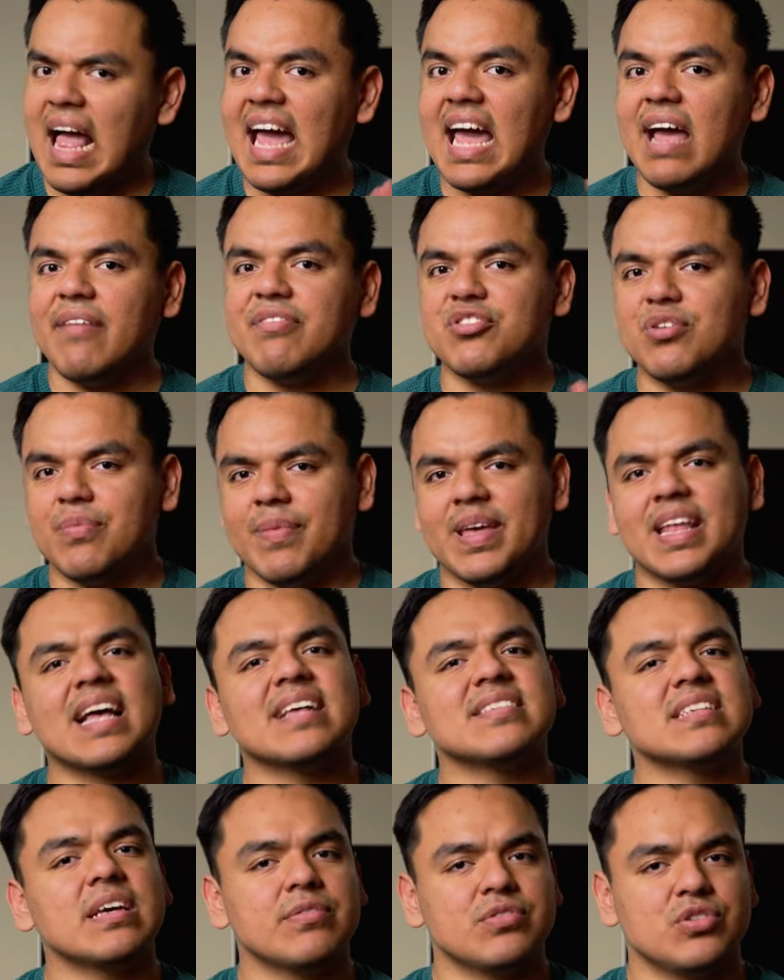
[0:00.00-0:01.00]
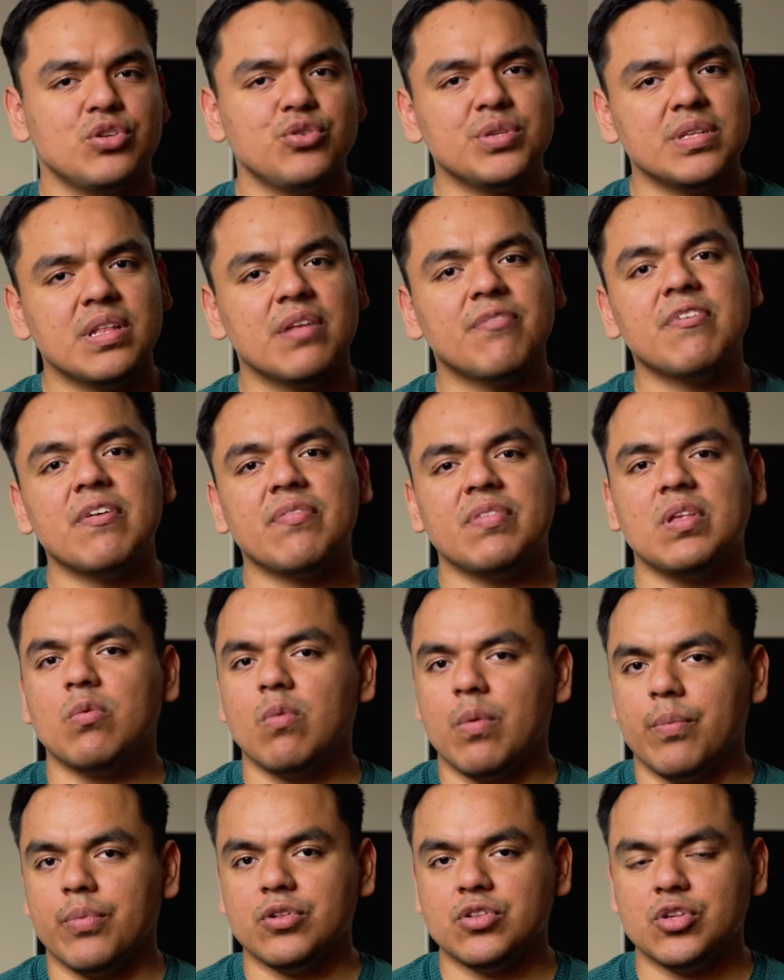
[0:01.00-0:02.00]
I have to admit, as I was using the 50
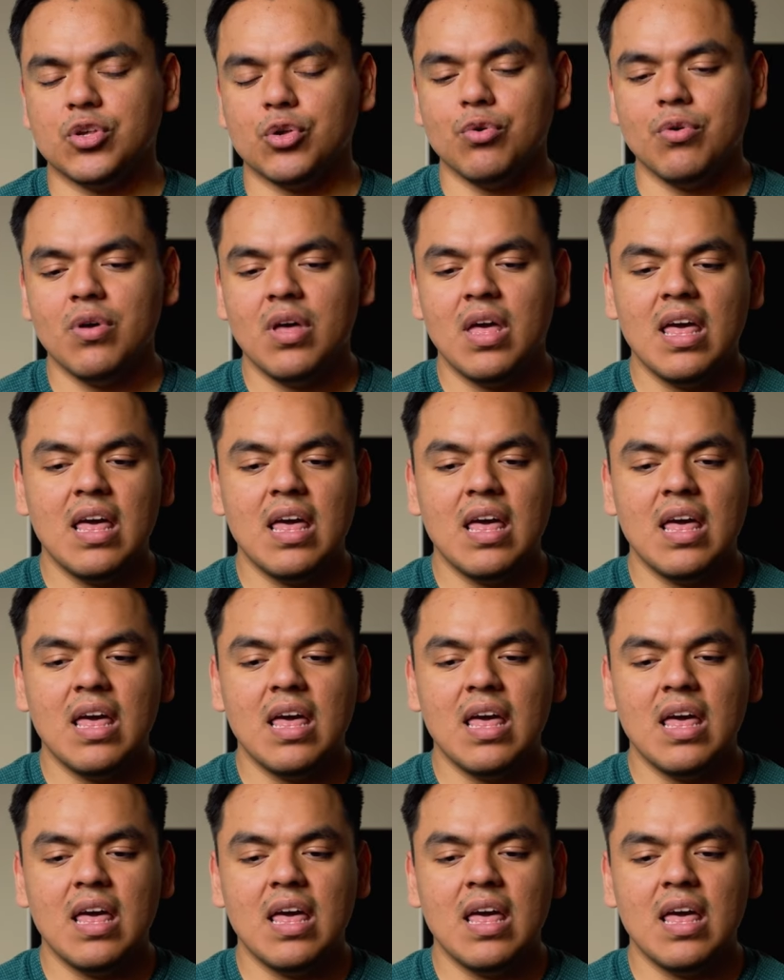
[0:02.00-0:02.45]
1.2